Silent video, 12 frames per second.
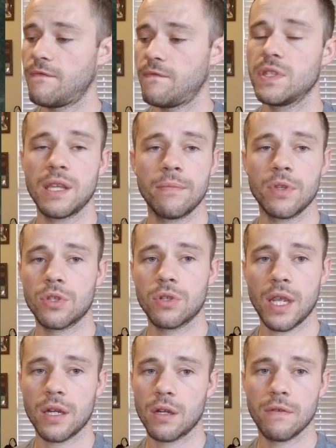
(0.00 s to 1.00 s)

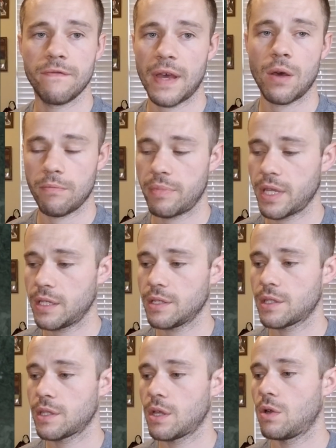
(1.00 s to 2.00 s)
demonstrator fountain pen.
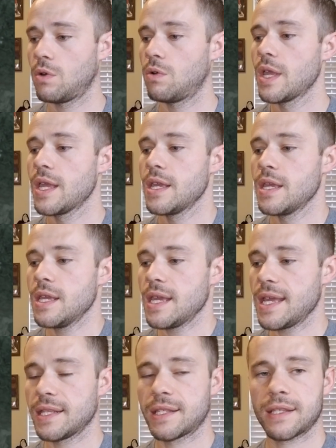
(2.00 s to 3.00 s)
So
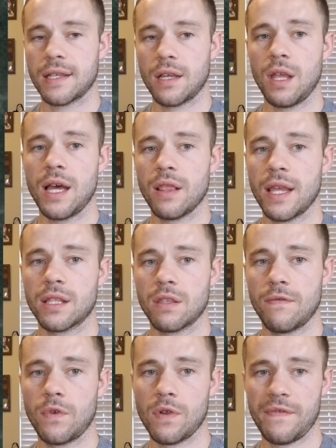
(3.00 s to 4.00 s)
it's a lot like the
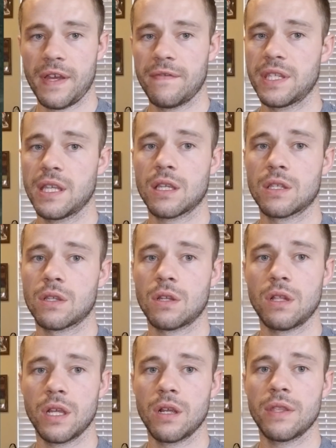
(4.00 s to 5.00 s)
456
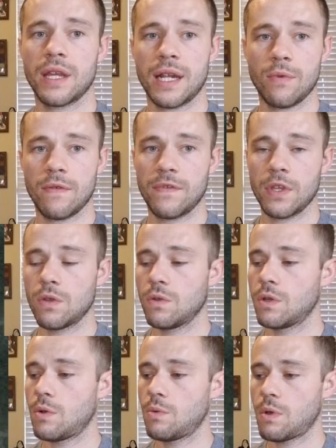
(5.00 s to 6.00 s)
clear that I
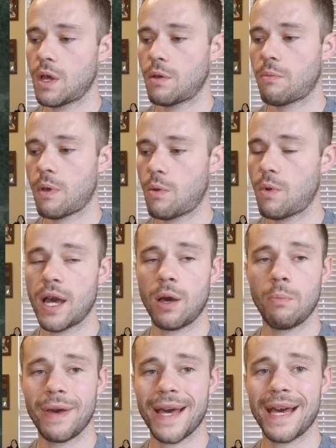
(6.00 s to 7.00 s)
reviewed a while
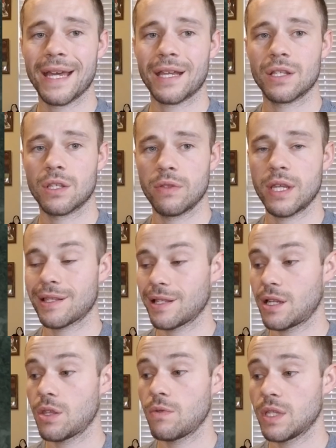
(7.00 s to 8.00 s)
back. So that's
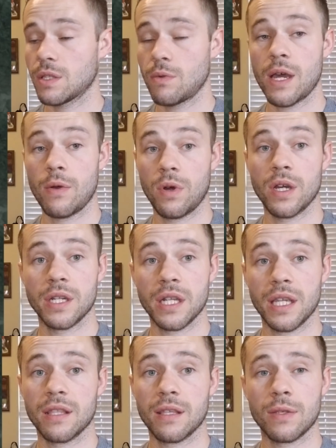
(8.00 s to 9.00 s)
another reason why I wanted to
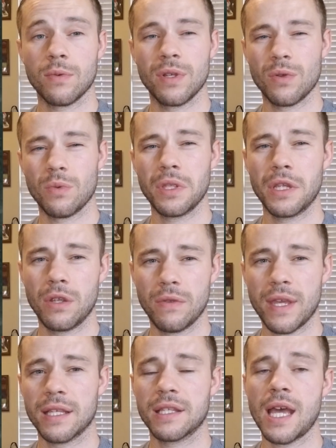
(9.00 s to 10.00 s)
get this one, to really do
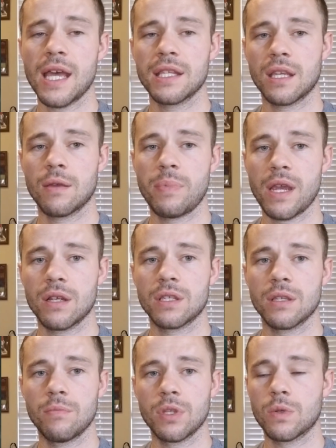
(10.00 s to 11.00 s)
that sizing
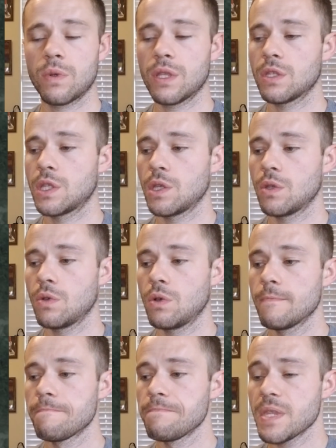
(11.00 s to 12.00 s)
comparison between the
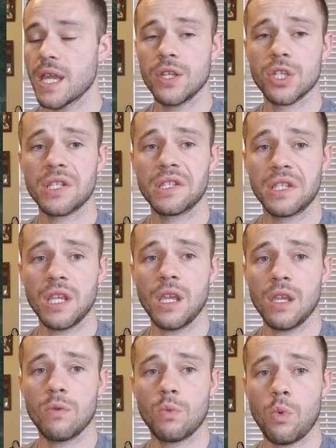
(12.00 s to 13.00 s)
two and just
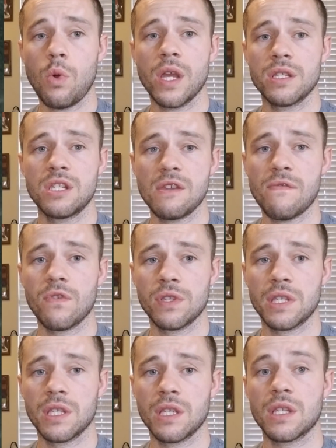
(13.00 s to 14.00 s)
see what
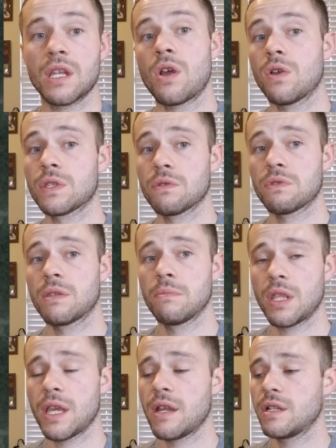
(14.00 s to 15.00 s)
differences and also
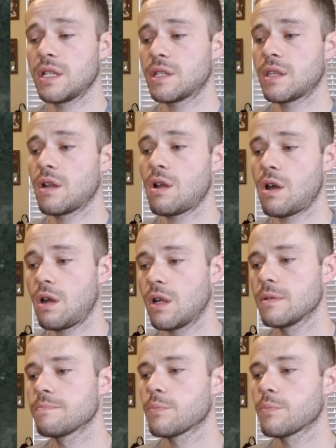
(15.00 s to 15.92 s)
similarities there are